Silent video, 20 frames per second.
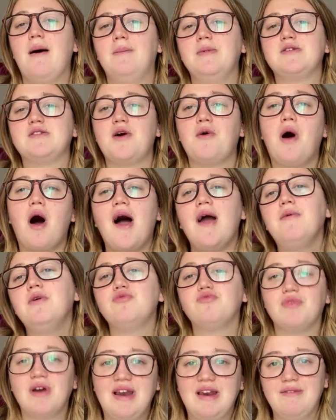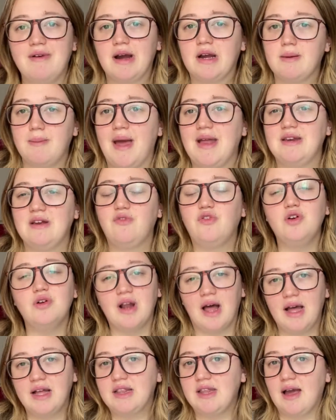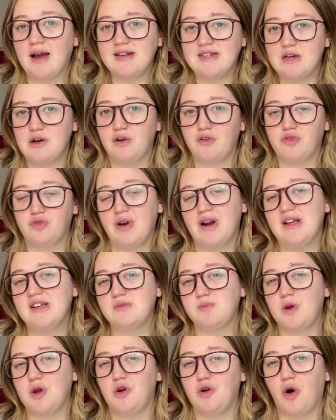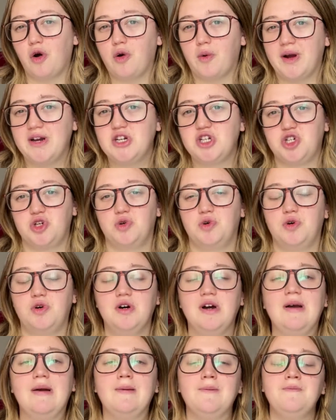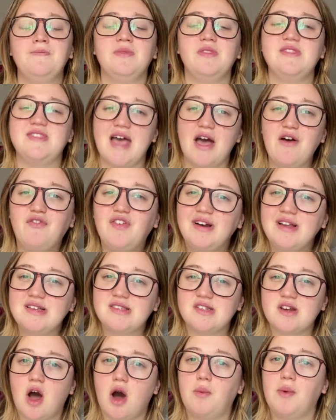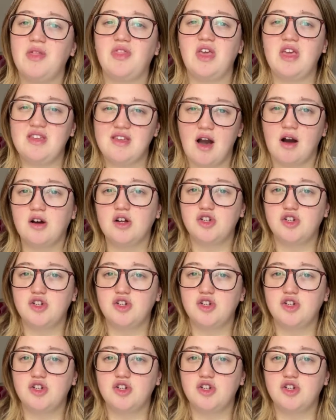So I would really recommend, if you like the idea of thrillers but you're not quite sure, definitely start with a young